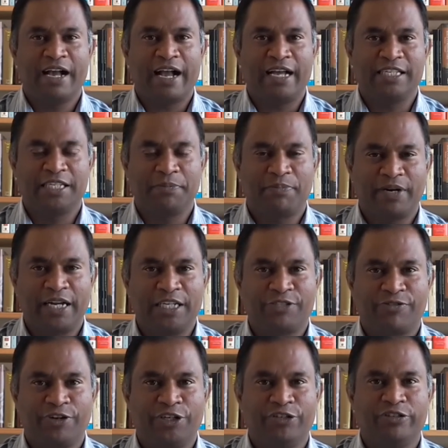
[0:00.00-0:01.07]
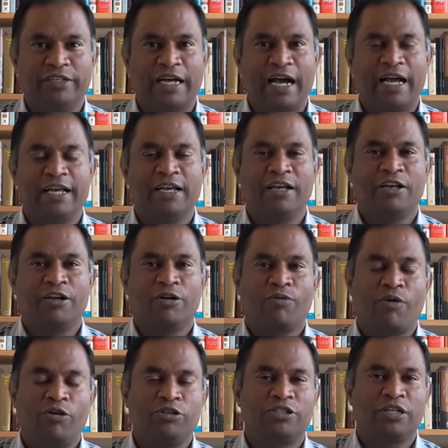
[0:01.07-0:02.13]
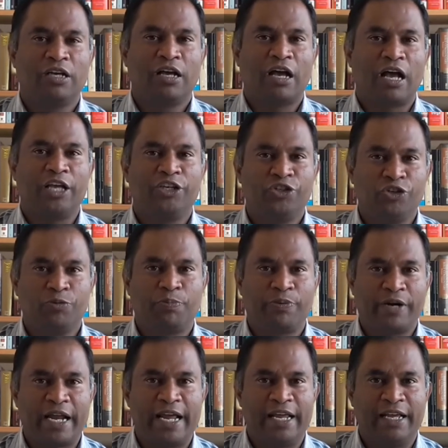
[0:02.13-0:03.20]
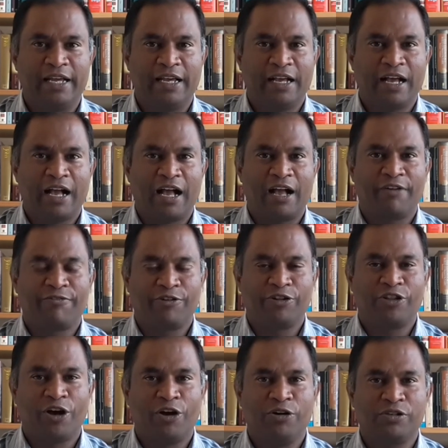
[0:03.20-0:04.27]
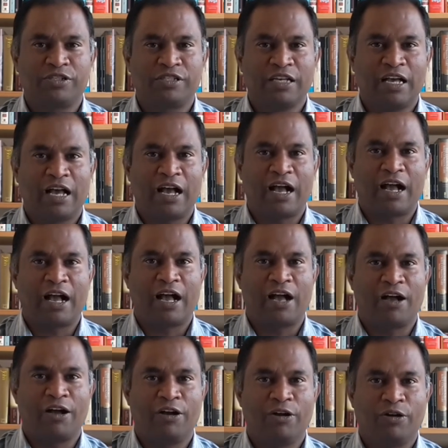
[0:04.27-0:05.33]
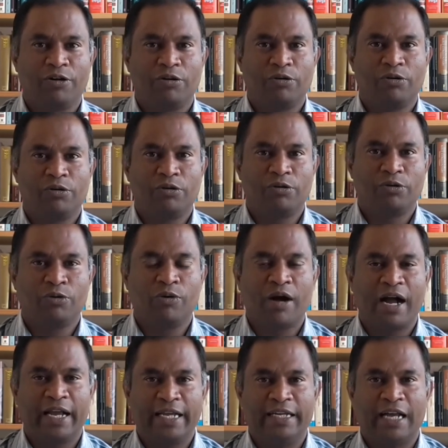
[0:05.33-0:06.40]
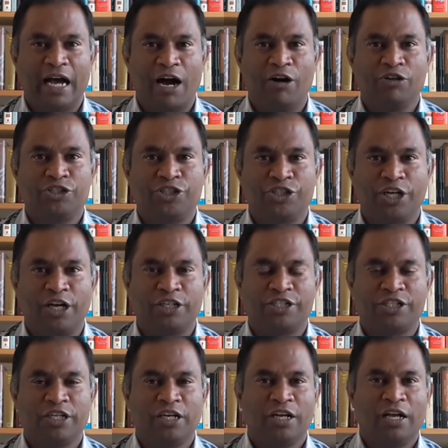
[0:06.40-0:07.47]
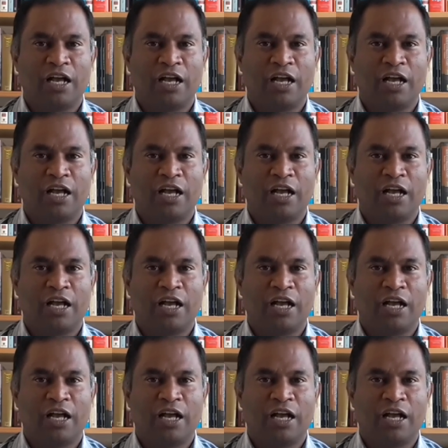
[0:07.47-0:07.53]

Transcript: as he prays for you and I, won't uh, you pray uh, for those uh, who are in our church?